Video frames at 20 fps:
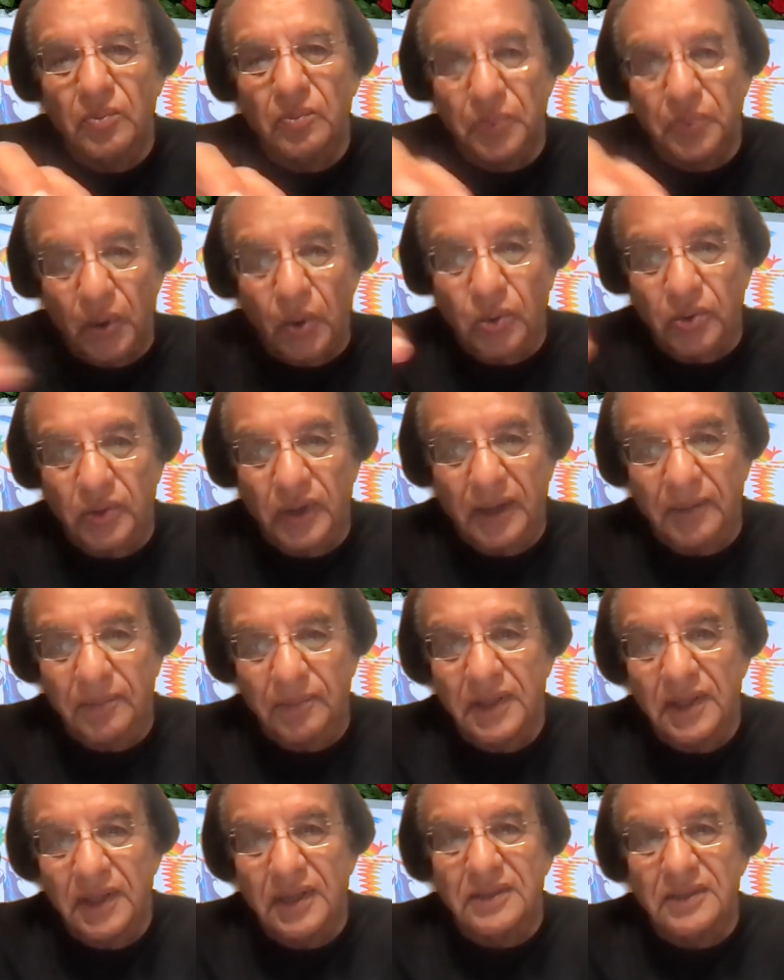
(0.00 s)

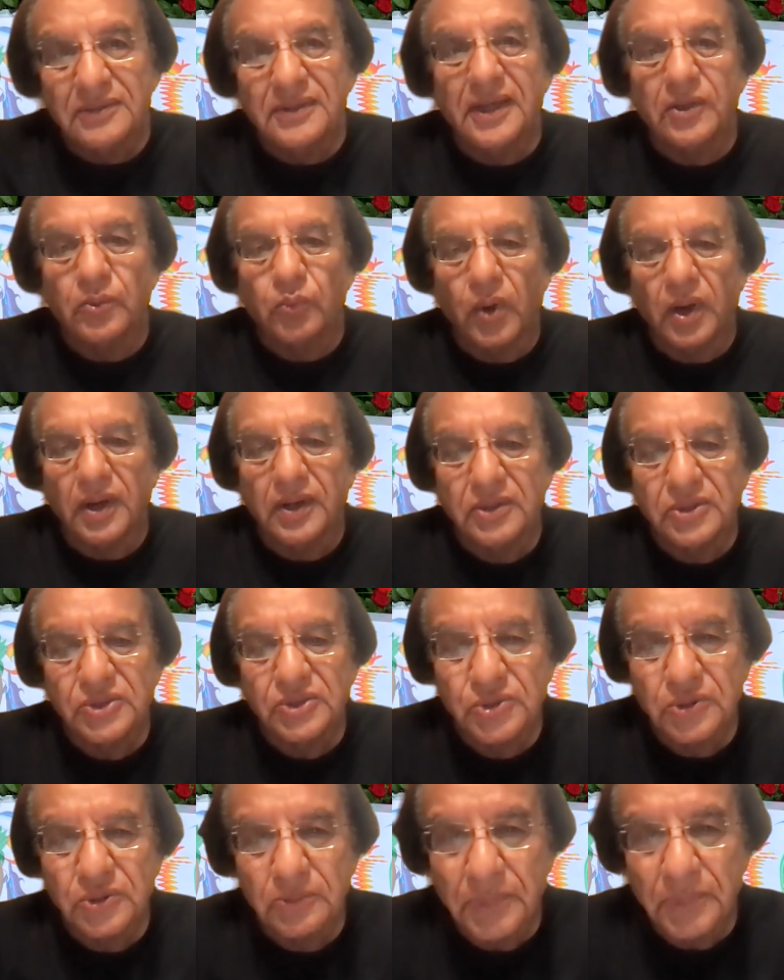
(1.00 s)
program that one
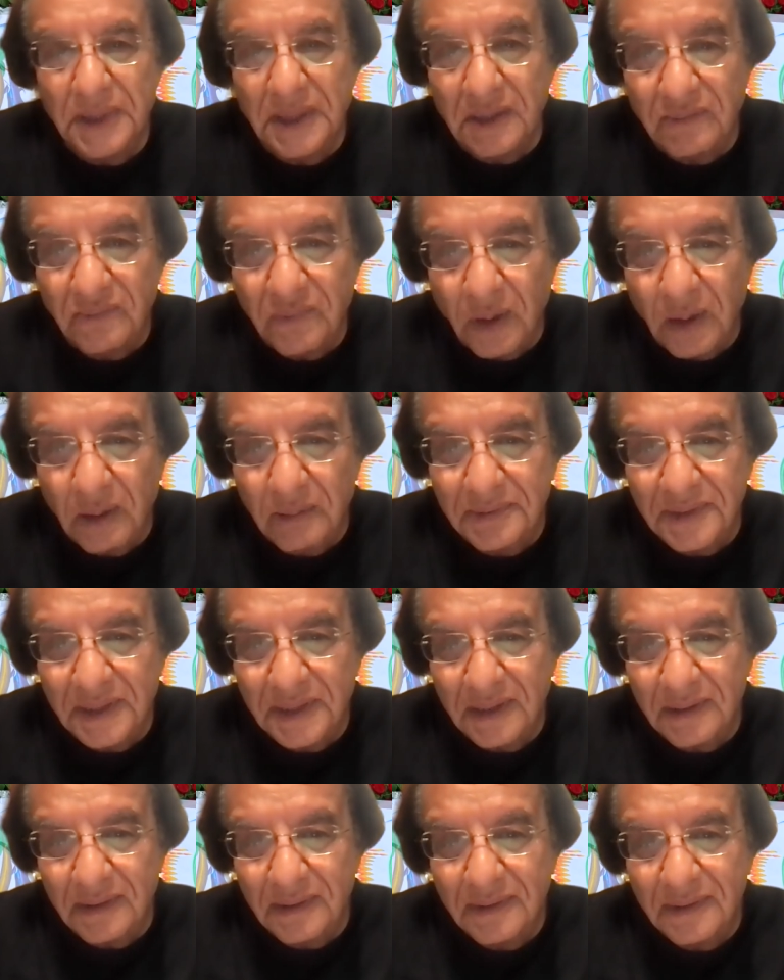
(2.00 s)
should be involved
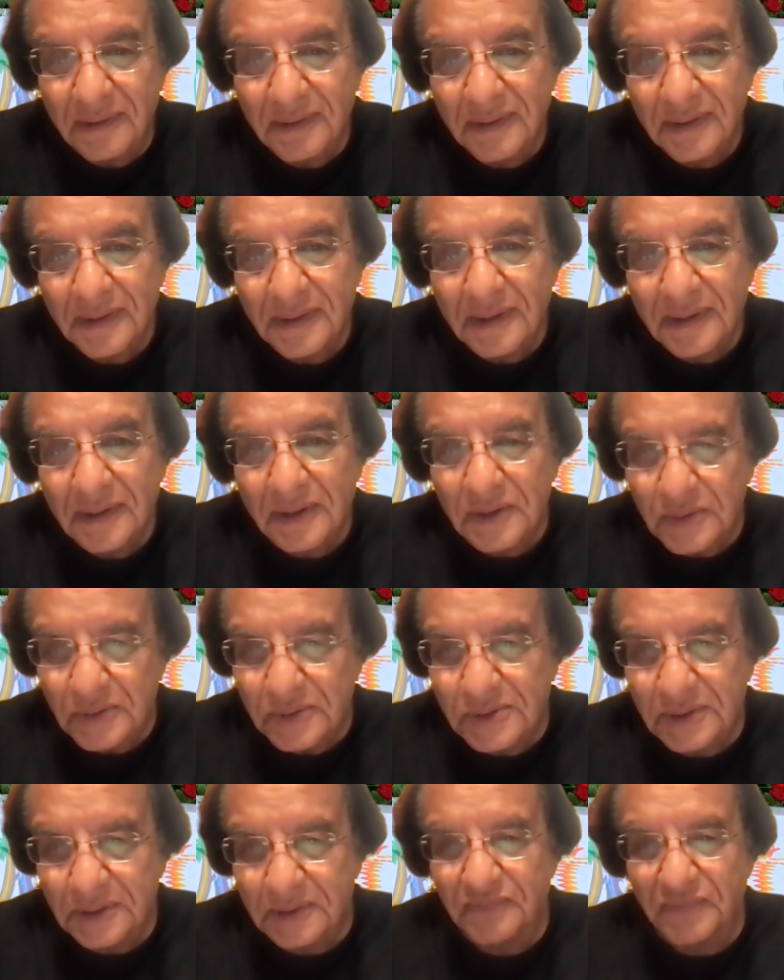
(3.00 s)
in. You
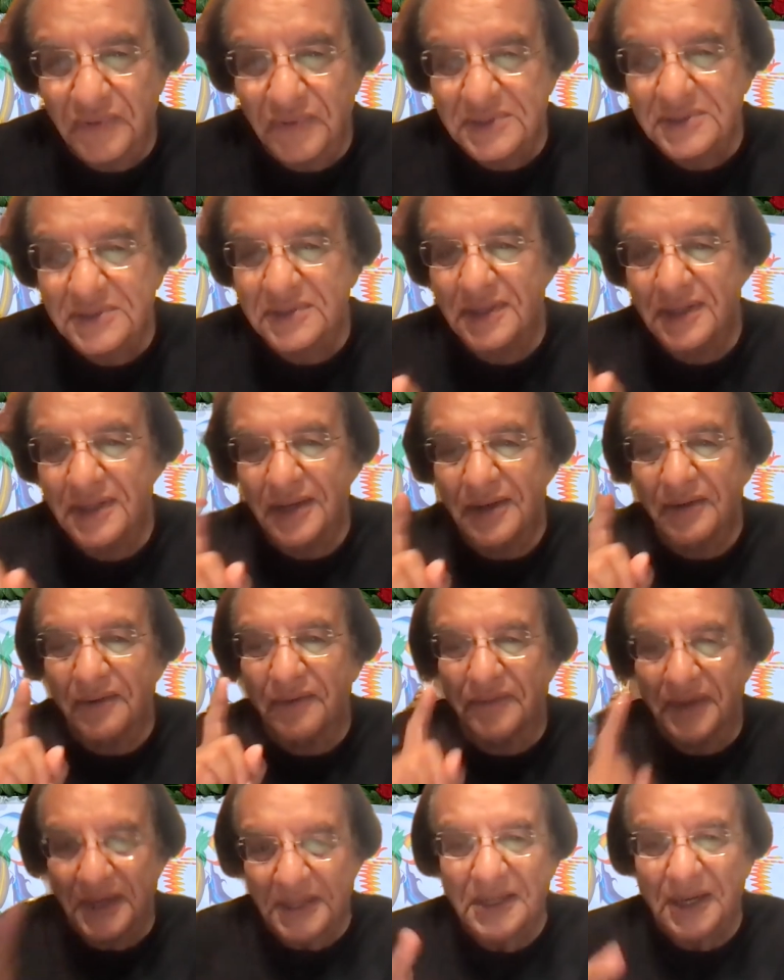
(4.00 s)
should first
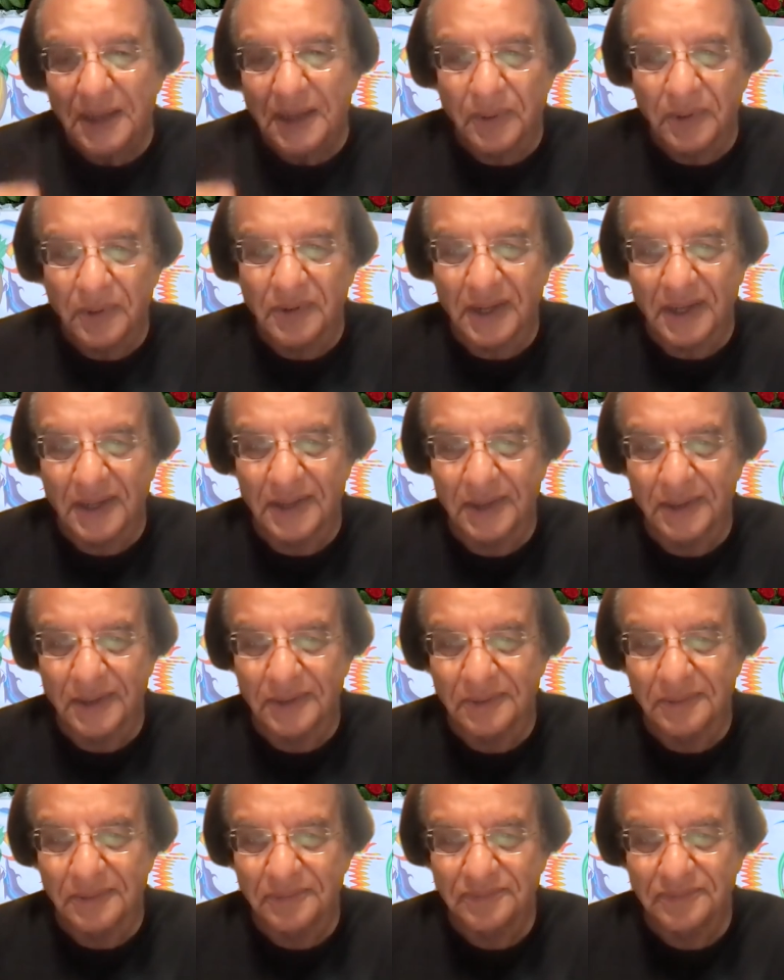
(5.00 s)
read up on Cardano.